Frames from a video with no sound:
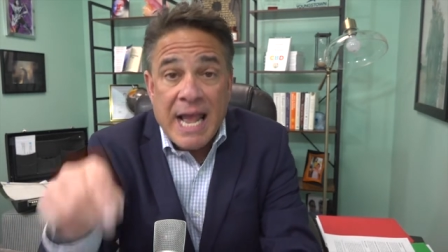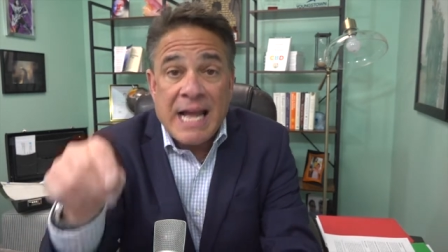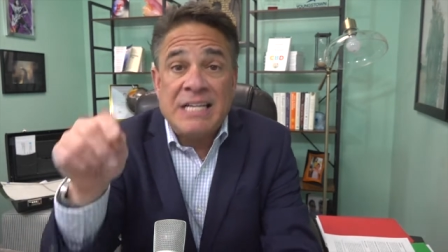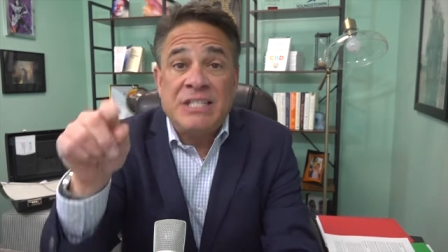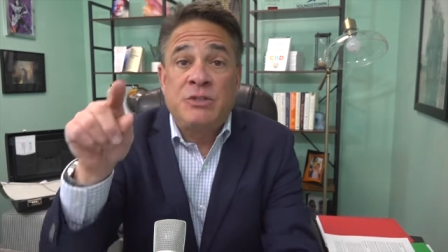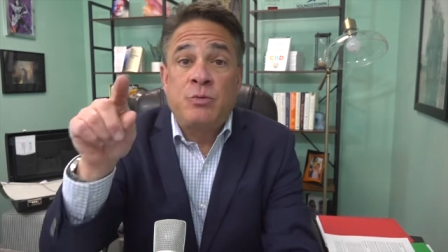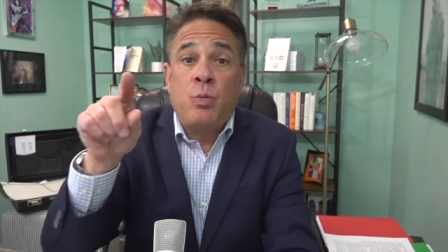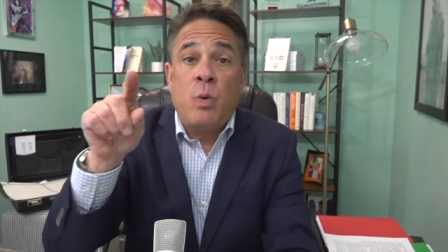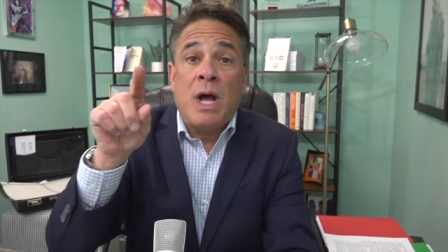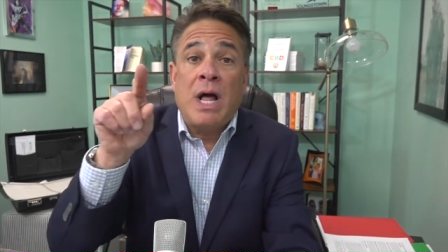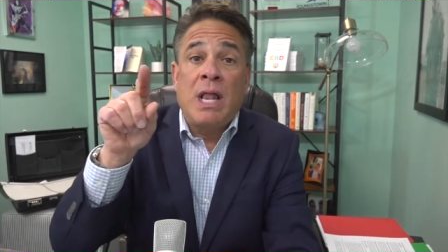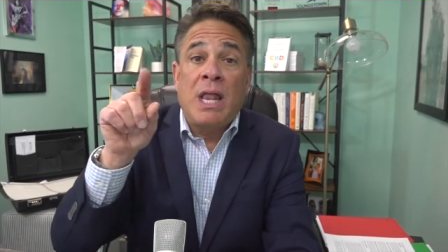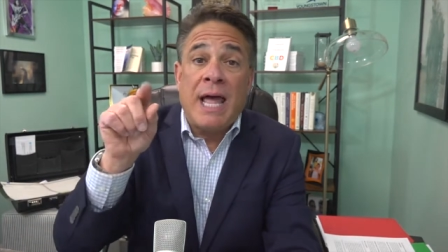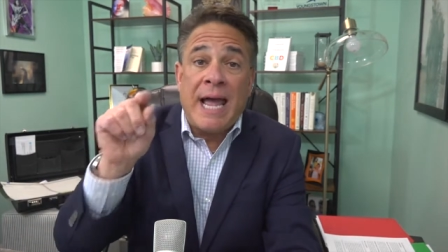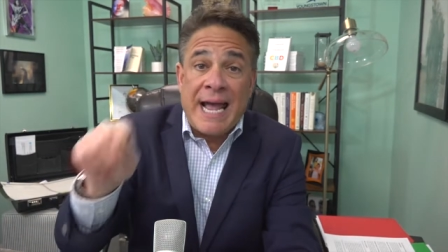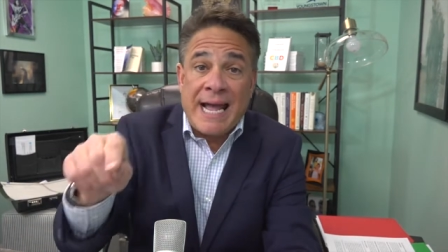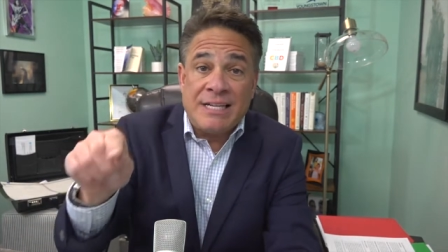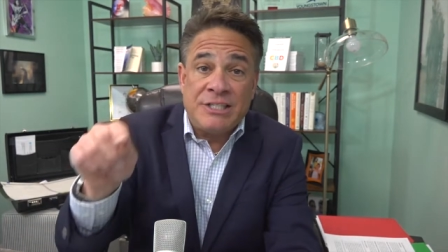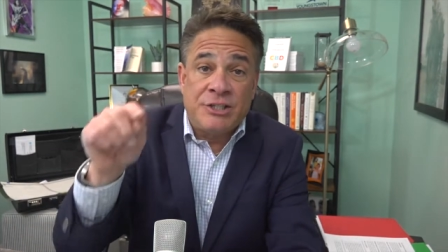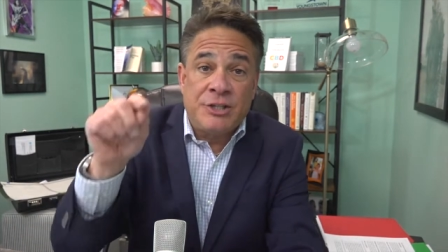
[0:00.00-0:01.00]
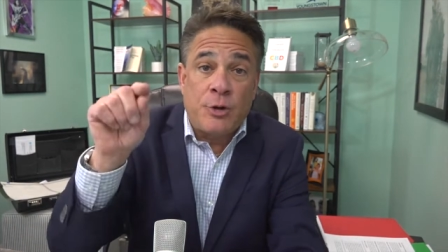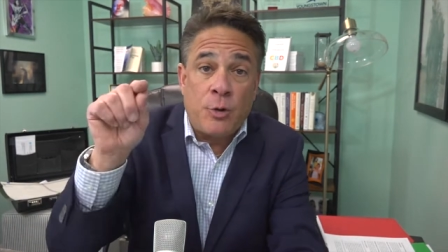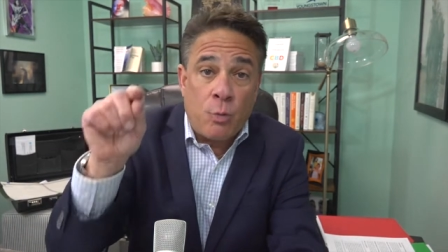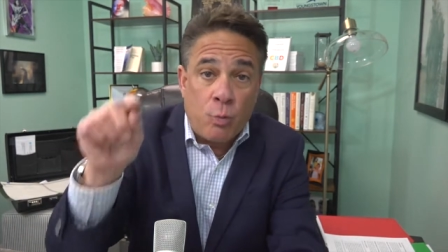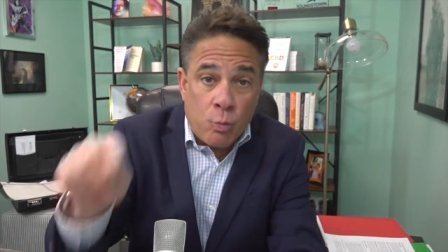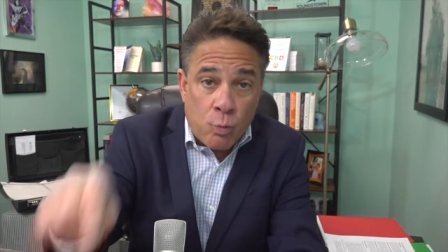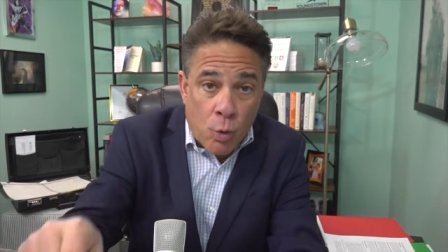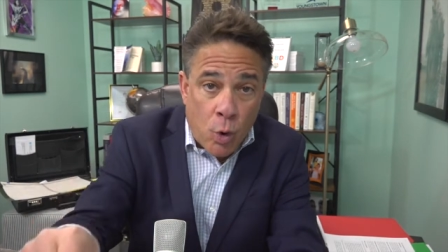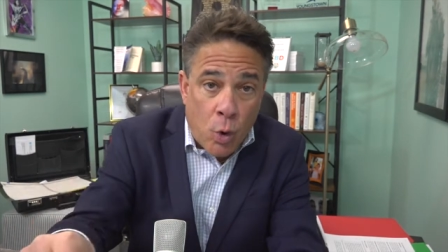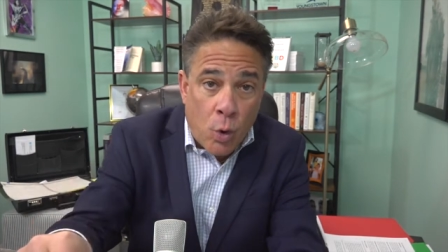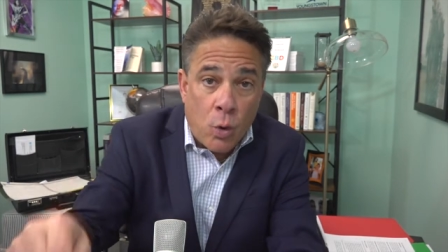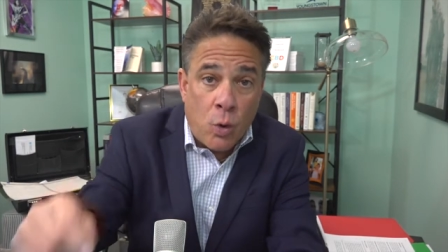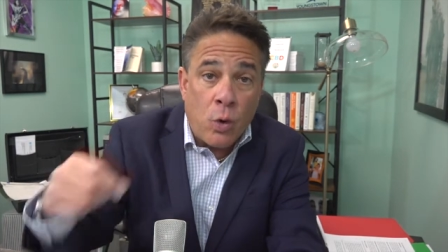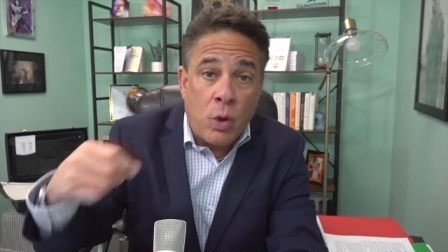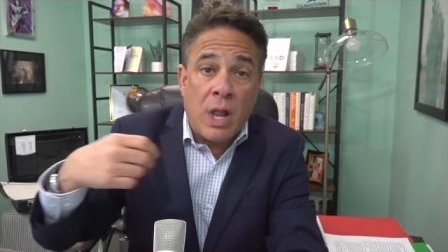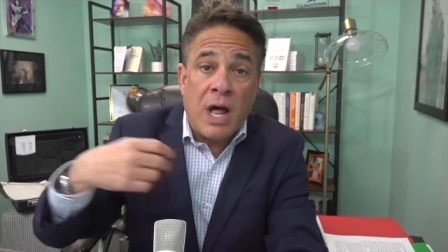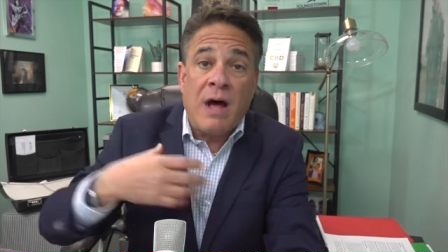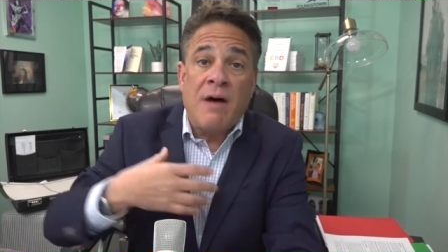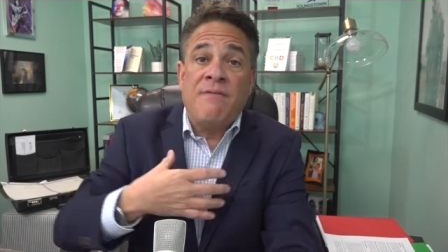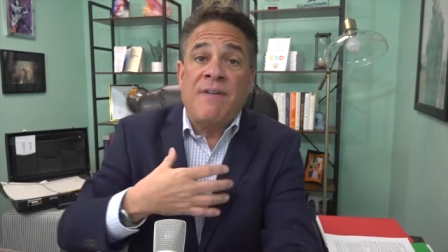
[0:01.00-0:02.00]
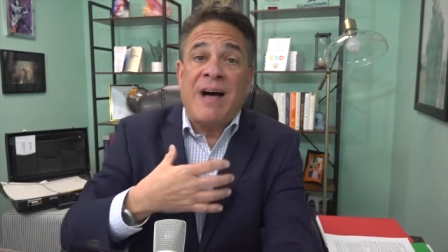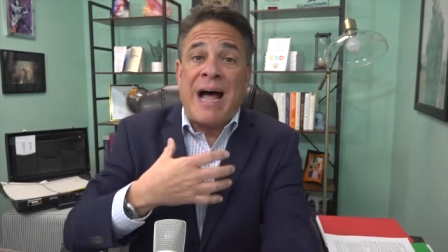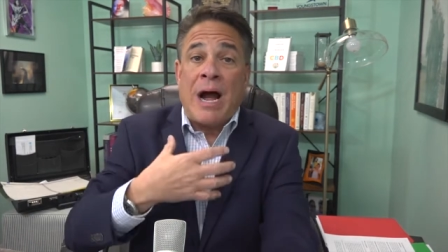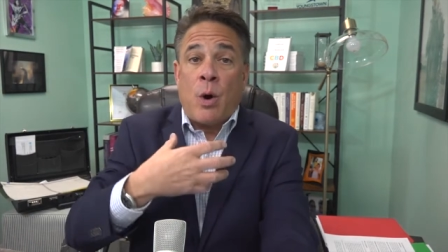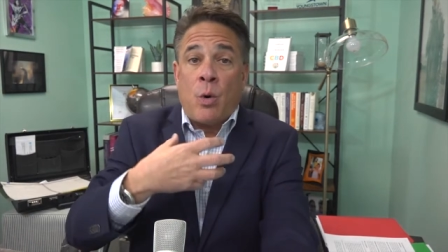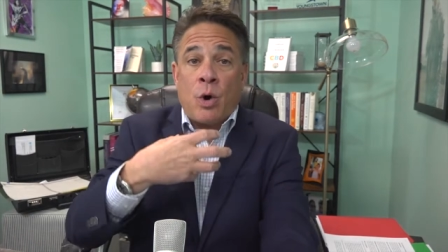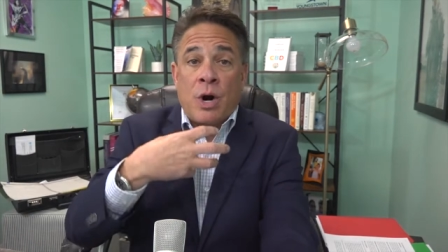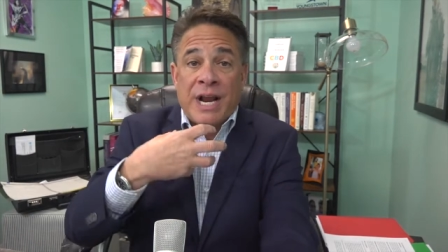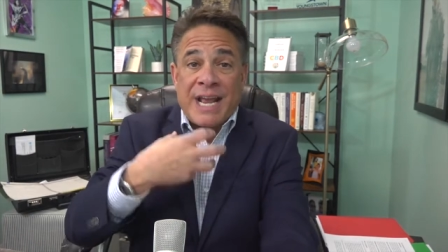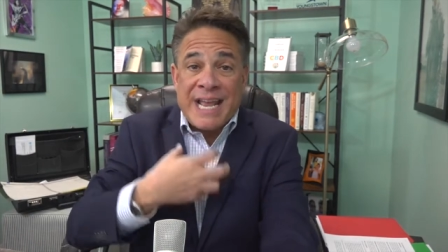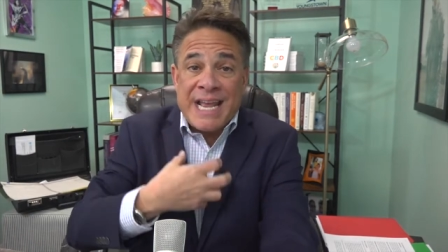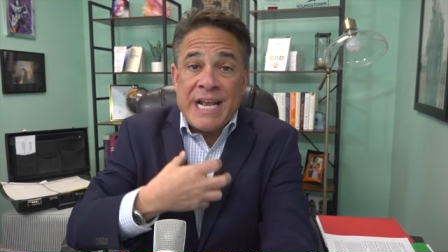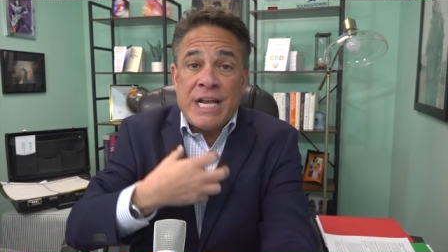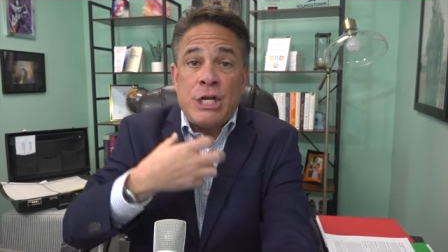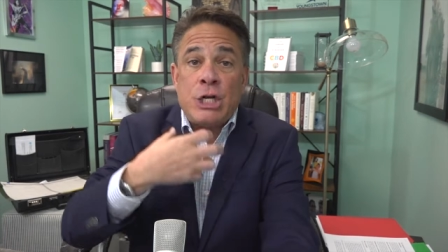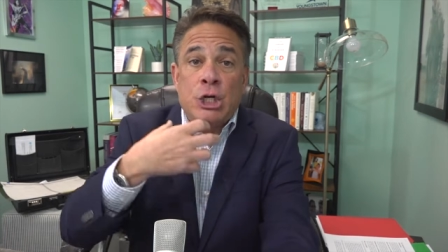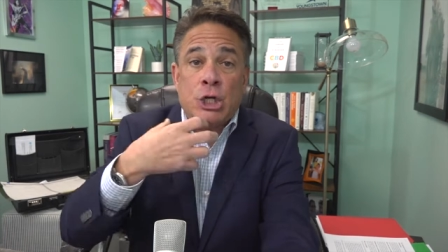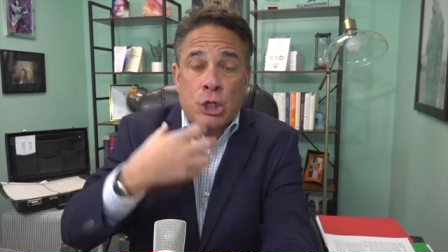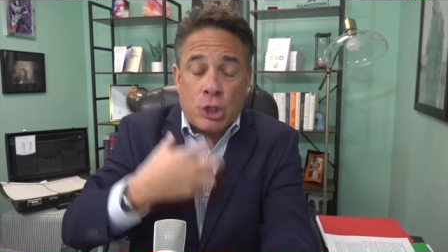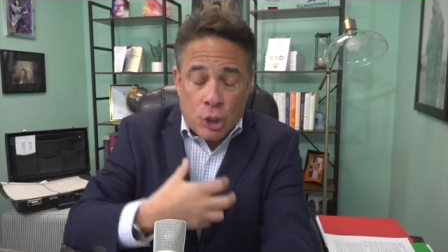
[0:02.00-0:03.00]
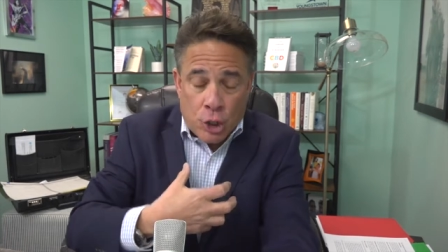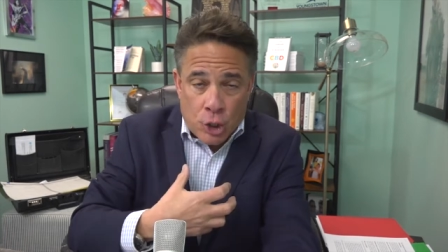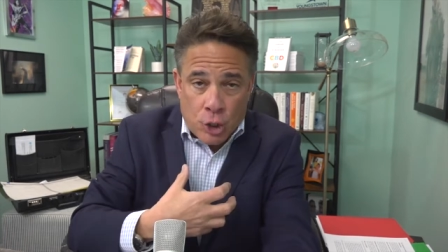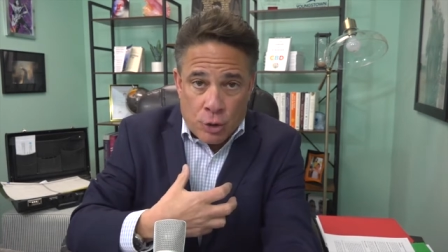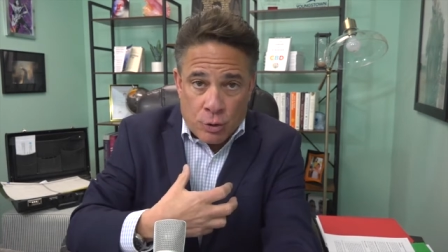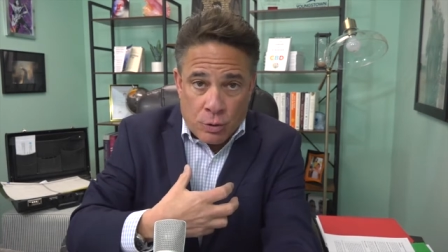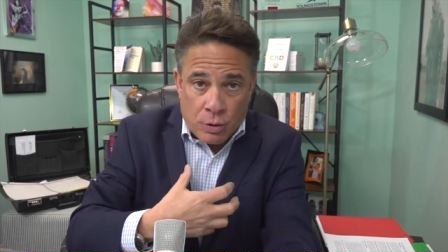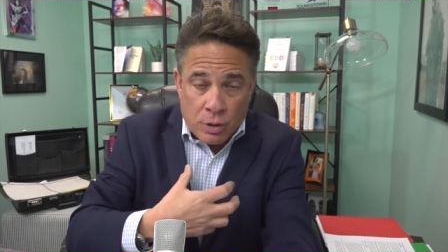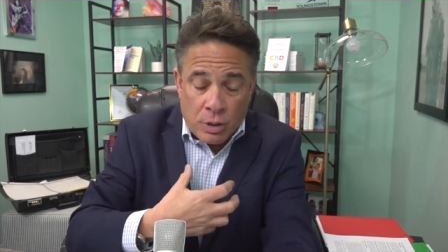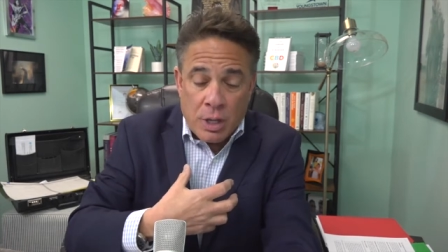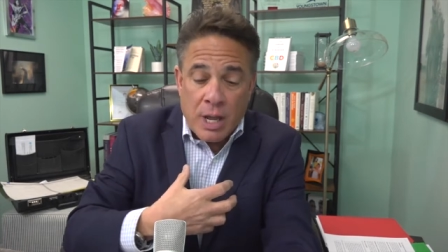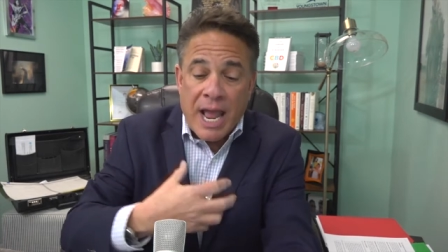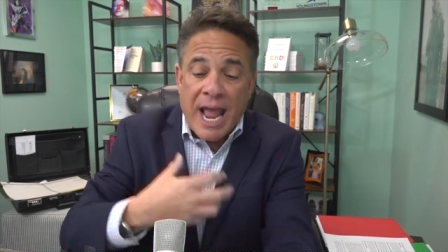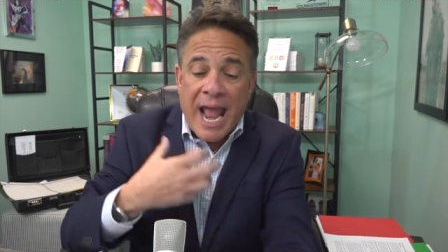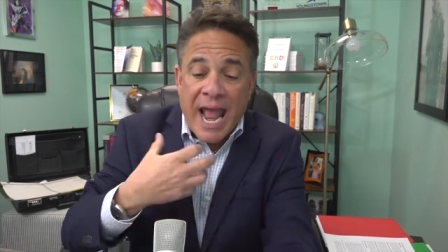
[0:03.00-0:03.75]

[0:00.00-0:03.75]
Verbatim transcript: as well as the role of our internal